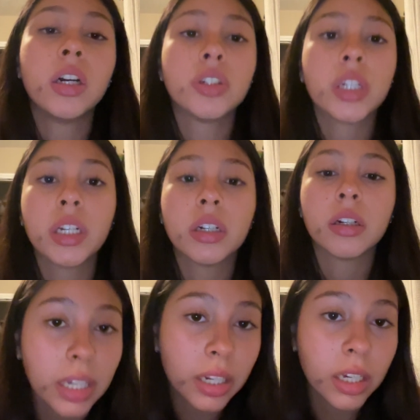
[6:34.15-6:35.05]
During
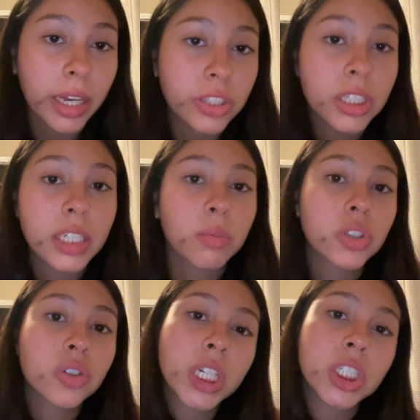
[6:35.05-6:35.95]
tonic exercise, the
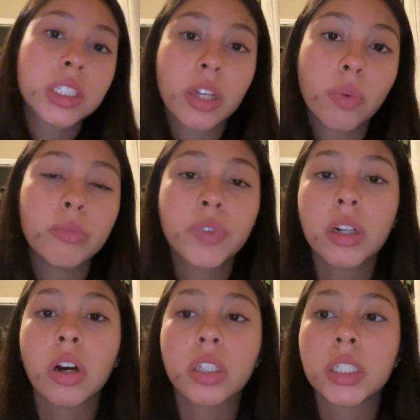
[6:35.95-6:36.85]
muscle changes length while moving
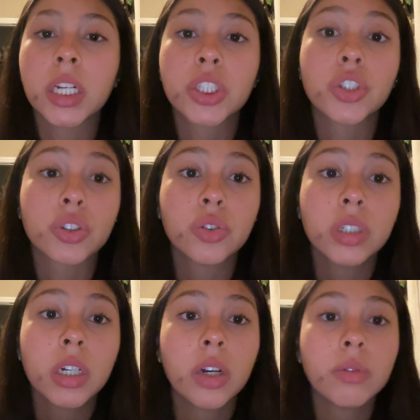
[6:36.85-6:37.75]
a constant external
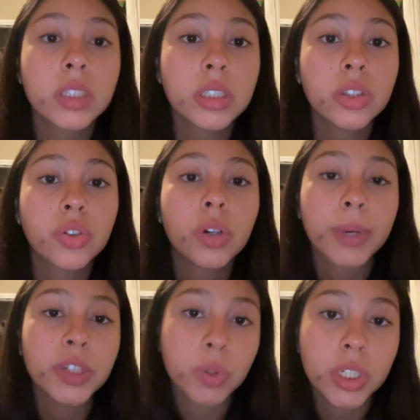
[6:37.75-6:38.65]
resistance through a
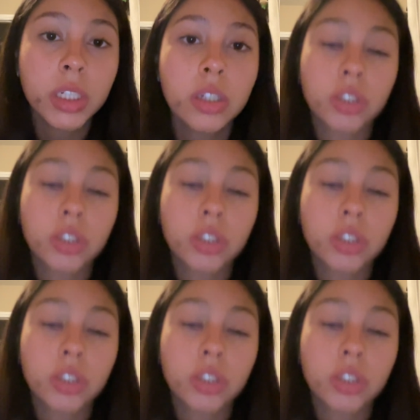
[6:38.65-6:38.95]
range of motion.